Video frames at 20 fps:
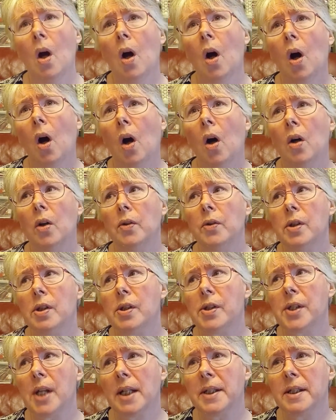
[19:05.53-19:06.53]
On
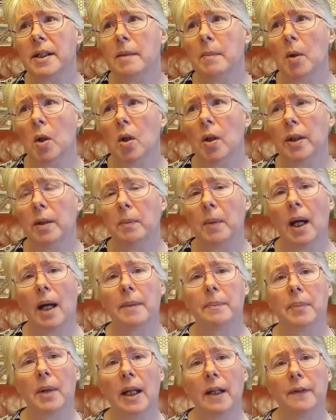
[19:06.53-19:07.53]
Saturday morning we
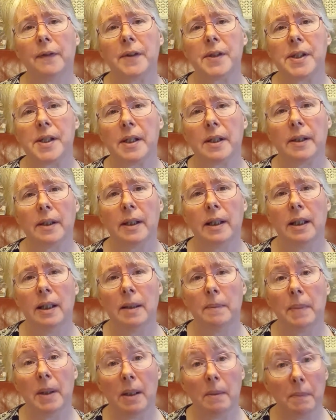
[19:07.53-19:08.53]
had breakfast at
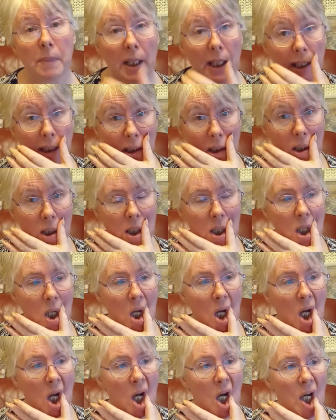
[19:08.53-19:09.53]
the B&B,
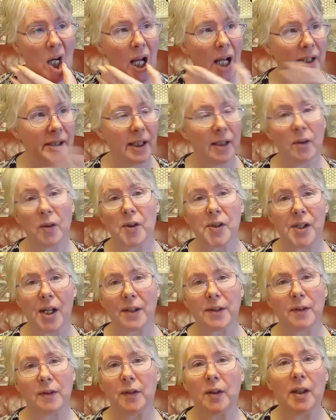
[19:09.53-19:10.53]
and Andy of course
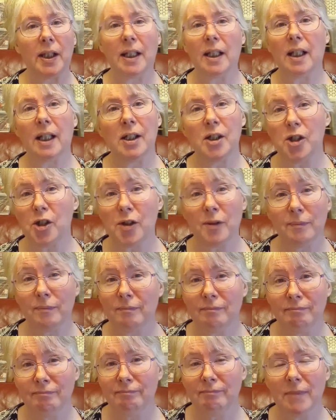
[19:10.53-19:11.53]
had the full English.
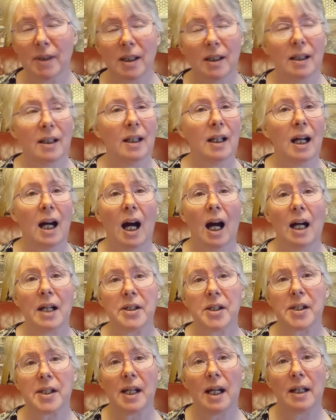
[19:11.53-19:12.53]
I
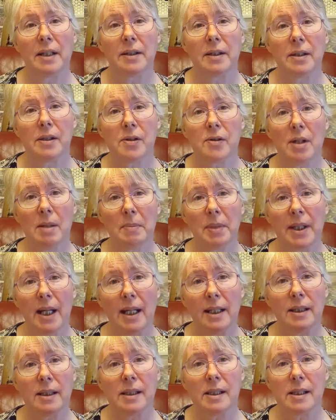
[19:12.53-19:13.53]
just had scrambled
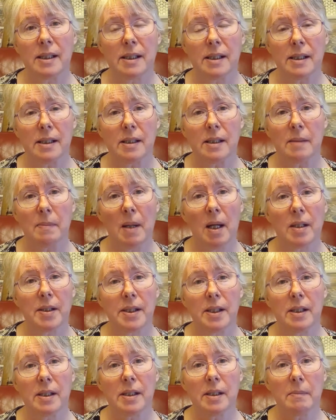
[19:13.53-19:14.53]
eggs,
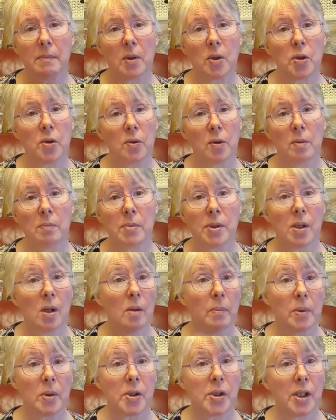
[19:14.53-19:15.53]
tomatoes, mushrooms,
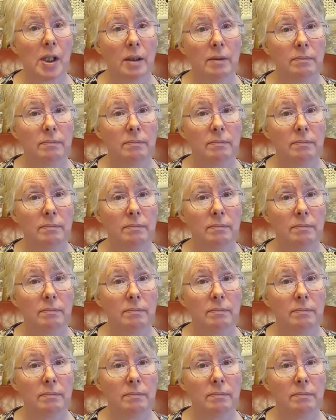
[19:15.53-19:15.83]
no butter,